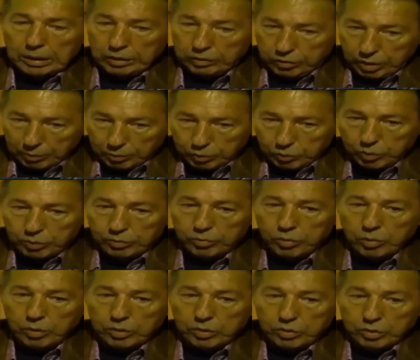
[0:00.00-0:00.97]
In the
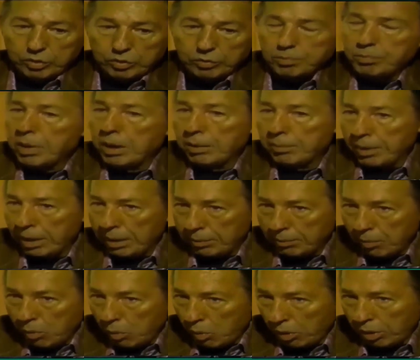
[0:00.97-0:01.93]
subsequent voyages, many,
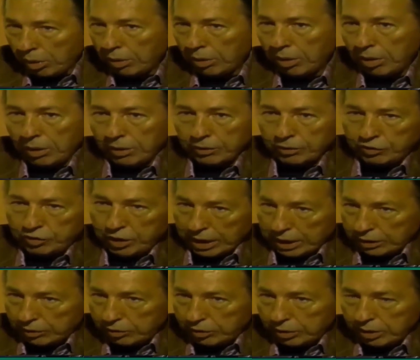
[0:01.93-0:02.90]
many more are
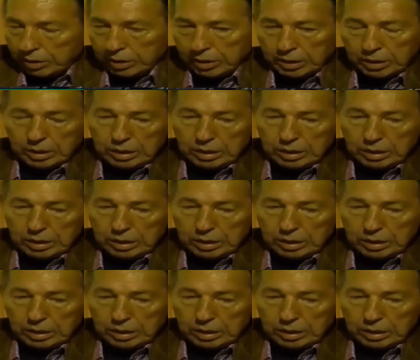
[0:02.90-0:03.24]
sent,